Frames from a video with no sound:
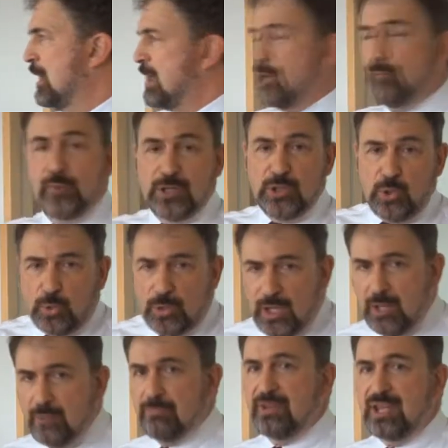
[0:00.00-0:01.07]
Now, if we look
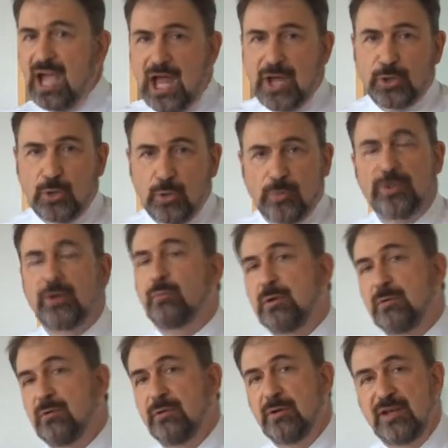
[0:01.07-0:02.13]
at the article that
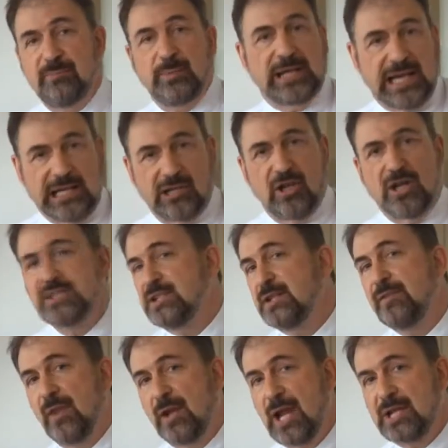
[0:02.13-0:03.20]
we have been
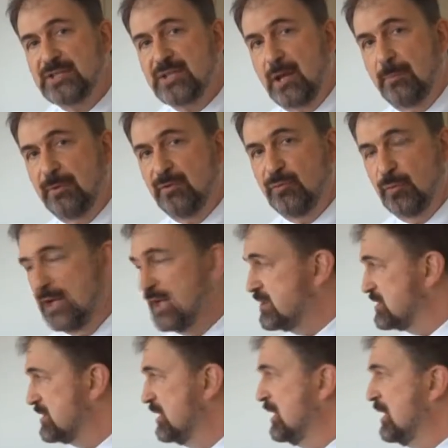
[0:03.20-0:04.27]
analyzing the last couple of
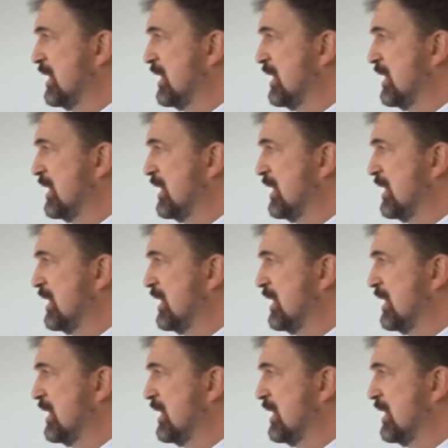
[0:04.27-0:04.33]
weeks,